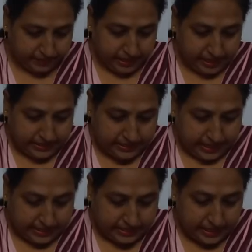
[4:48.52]

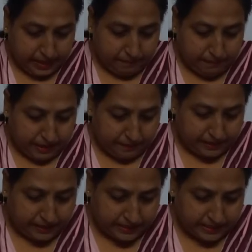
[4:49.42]
Says, maybe
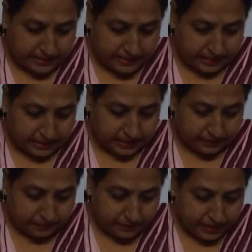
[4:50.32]
this is
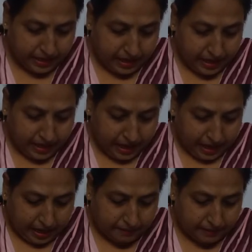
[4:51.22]
a
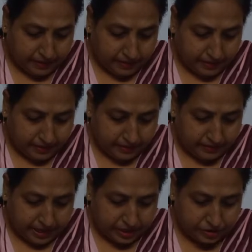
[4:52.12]

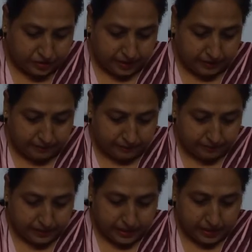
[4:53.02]
haberdashery.
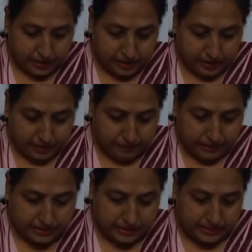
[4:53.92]

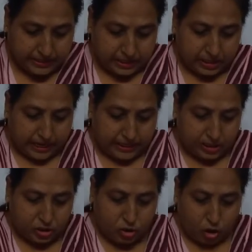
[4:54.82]
Means it's like a
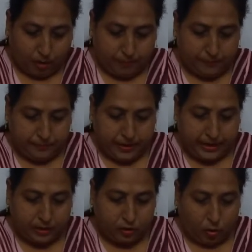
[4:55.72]
shop
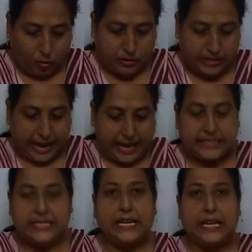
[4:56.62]
where clothes, hats
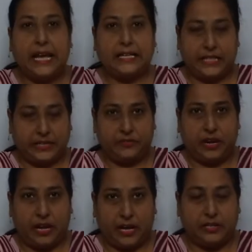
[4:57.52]
and etc.
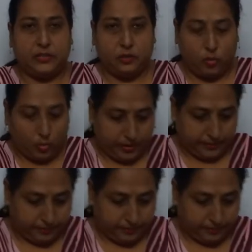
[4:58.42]
are sold.